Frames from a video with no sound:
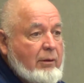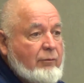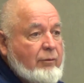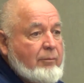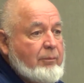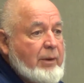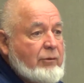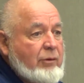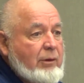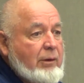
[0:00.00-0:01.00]
from
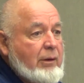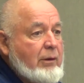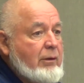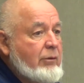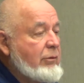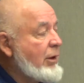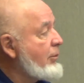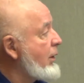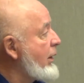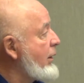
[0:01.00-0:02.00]
pinching the saw
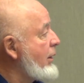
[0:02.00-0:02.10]
blade.